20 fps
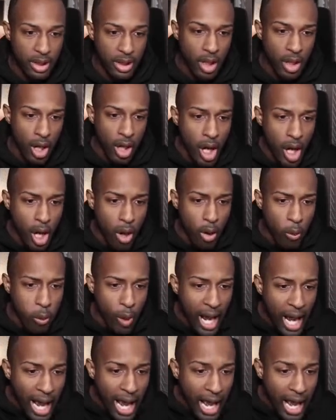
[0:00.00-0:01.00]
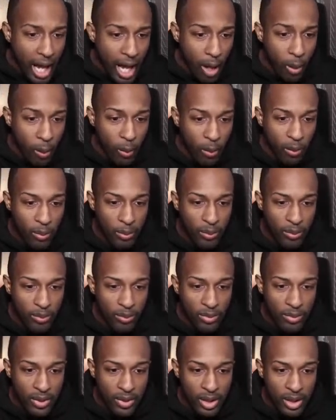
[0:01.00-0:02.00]
Oh wow!
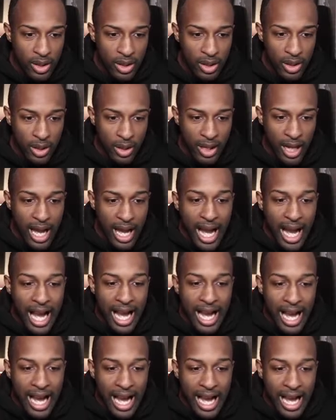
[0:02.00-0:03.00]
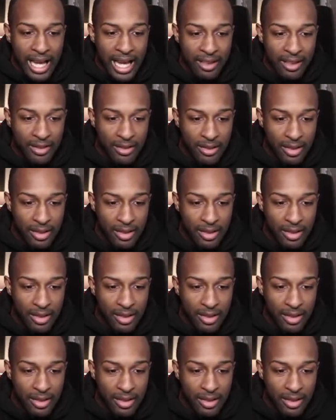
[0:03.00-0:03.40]
Ha ha!